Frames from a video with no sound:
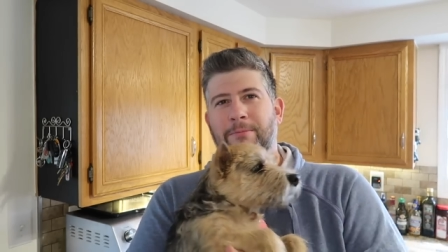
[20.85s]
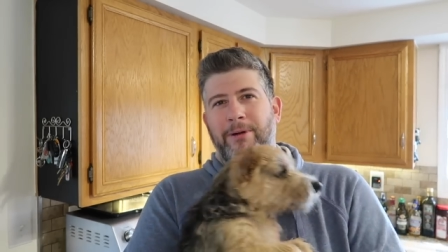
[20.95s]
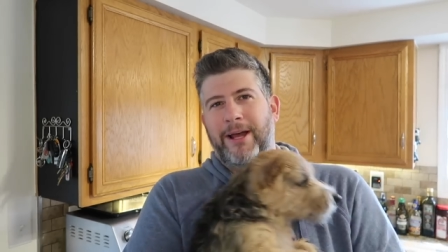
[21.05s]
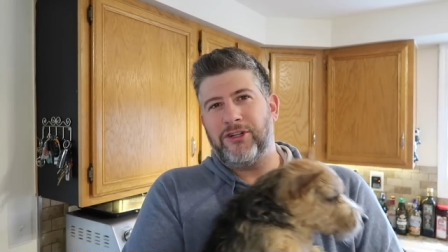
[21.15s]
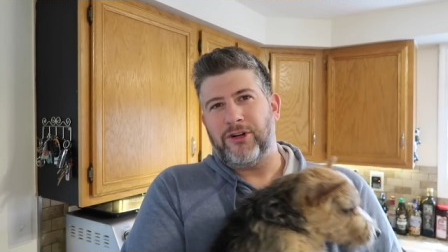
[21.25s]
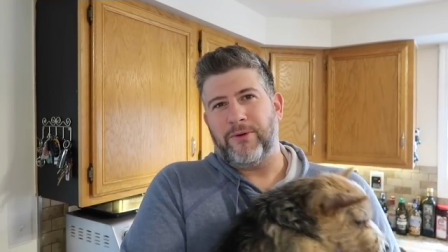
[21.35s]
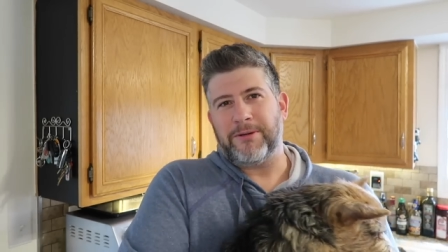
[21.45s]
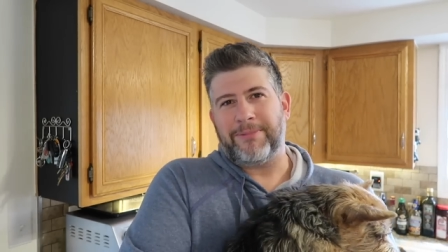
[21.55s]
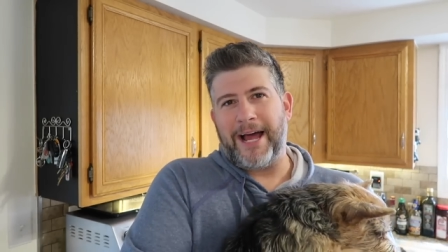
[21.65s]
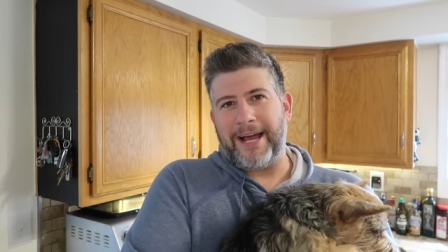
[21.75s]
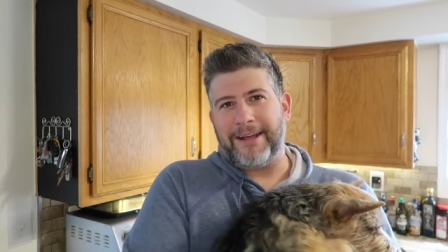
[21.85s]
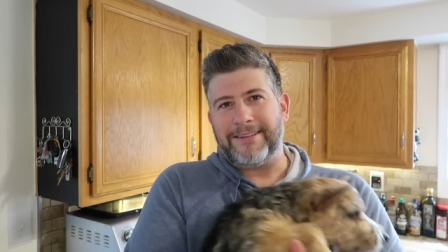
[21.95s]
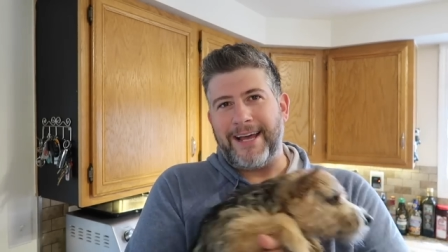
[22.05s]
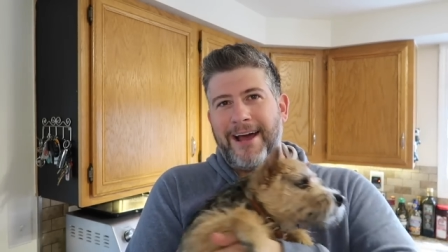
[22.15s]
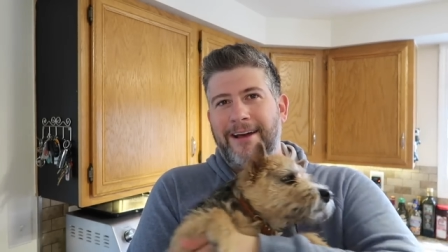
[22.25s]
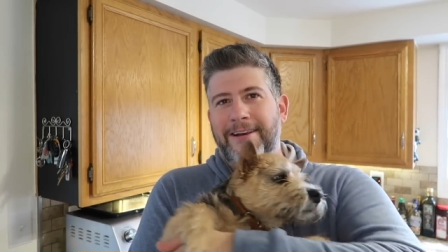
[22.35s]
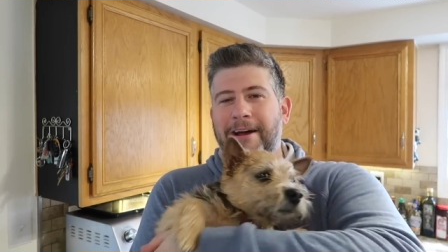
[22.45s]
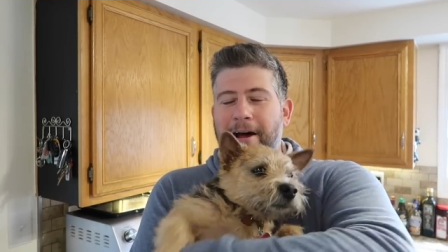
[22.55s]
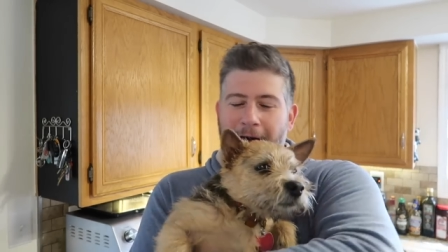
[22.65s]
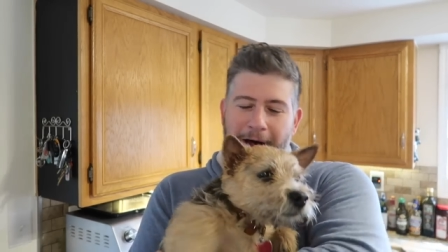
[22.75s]
Banjo is a black and tan.
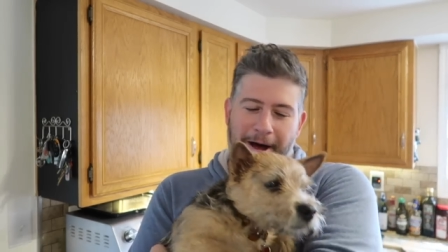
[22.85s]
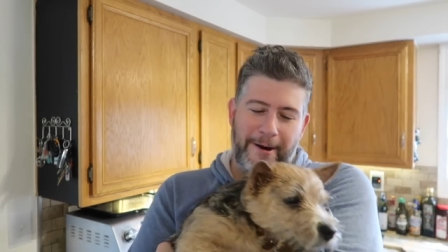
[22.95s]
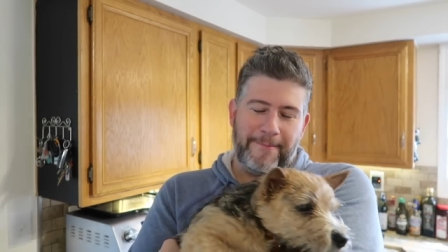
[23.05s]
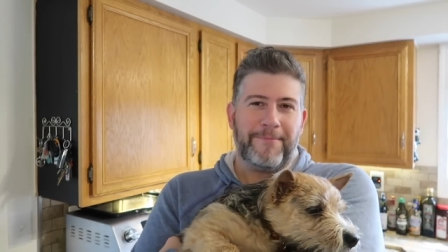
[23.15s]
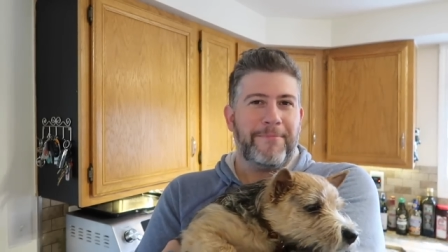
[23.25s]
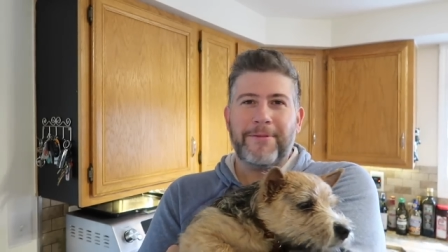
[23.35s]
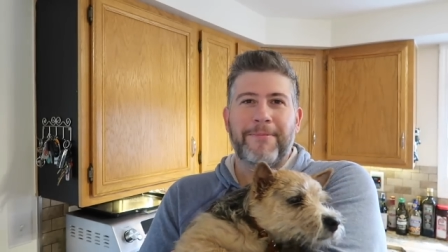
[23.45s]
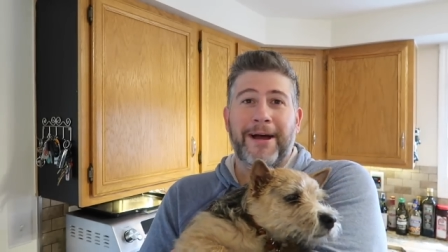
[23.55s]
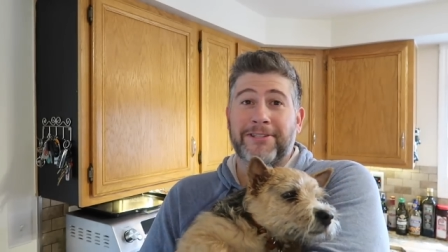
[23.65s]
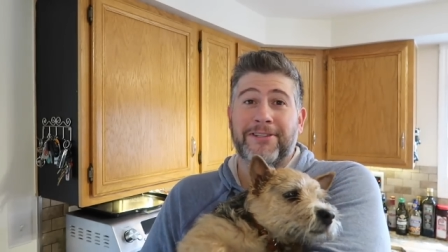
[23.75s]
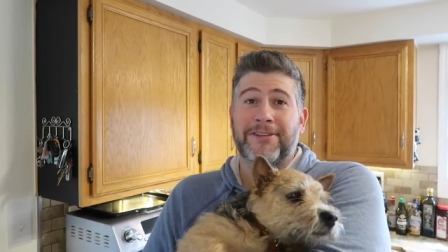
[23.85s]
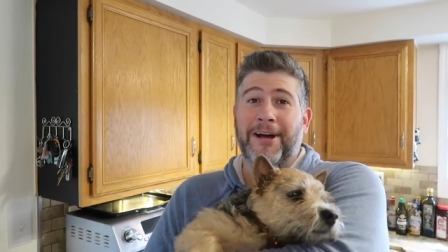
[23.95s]
Um, the best.